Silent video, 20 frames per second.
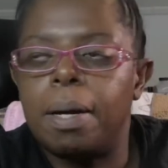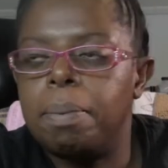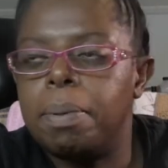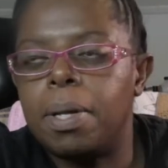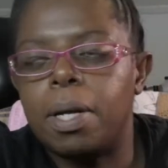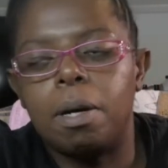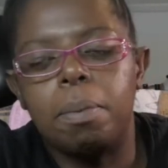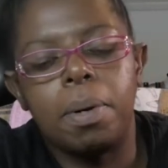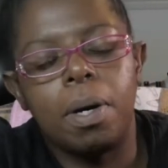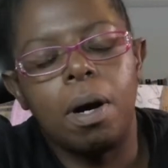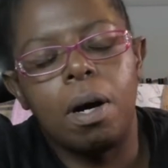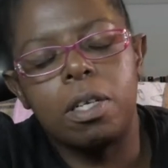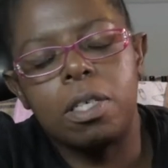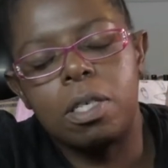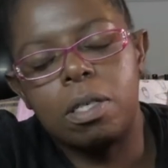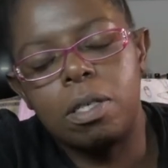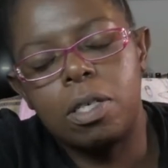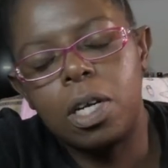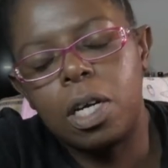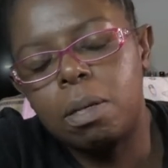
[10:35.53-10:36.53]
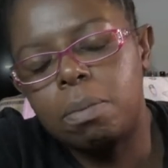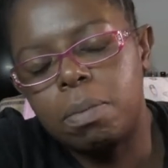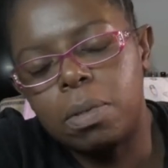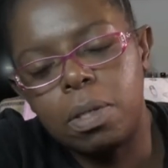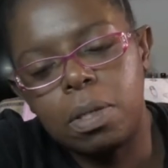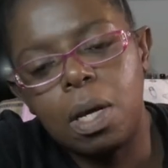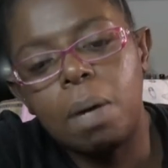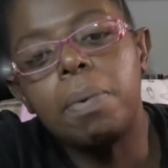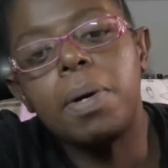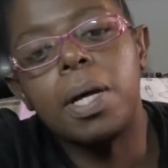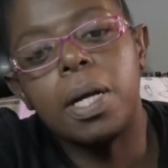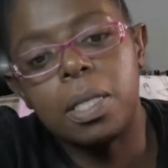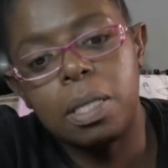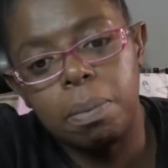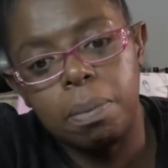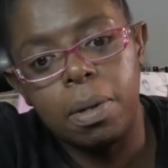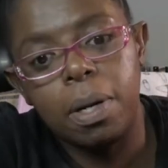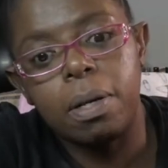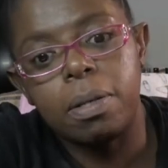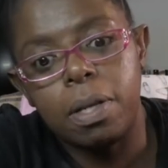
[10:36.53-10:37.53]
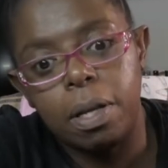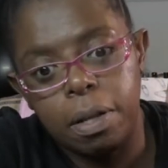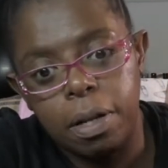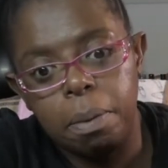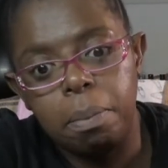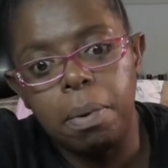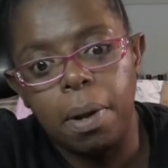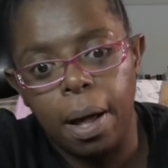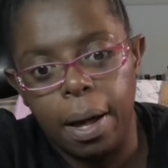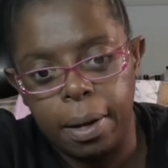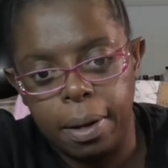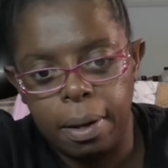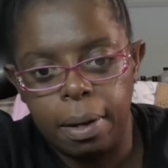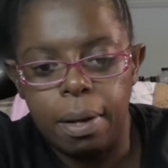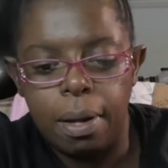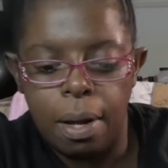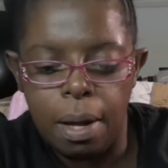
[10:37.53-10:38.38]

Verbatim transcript: I'm like, oh my gosh, James, can we get something else other than black?